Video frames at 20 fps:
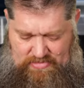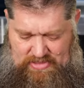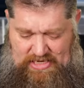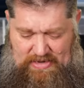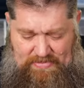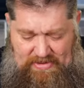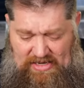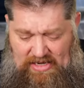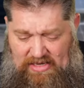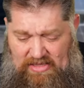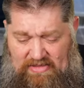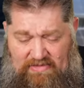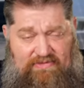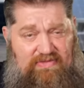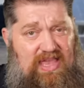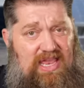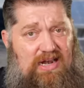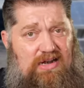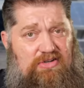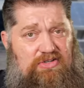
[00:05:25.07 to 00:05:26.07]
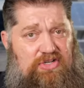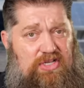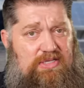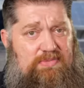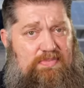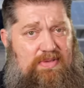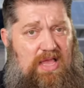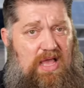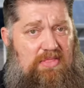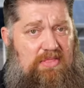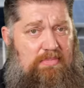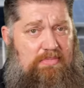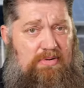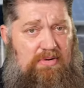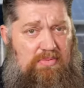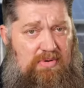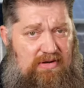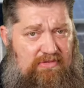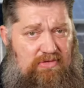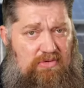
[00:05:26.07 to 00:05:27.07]
Typically, the feet are just beyond the
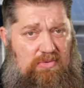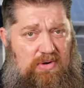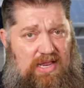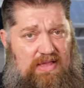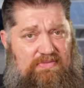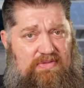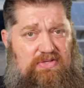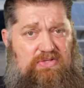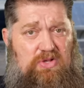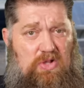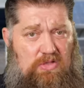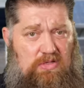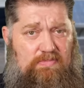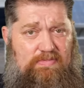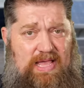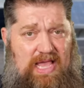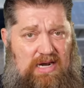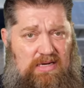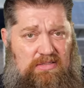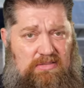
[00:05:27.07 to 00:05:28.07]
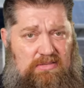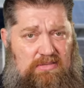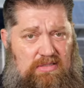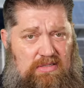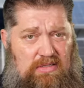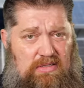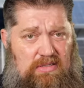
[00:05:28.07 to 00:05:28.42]
periphery of the solar panel.